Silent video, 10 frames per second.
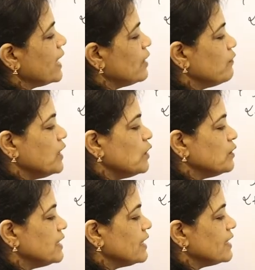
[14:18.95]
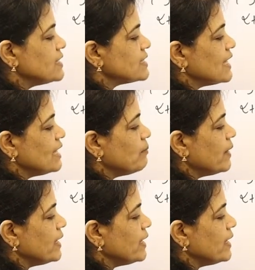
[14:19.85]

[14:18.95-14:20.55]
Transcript: and we know that is c by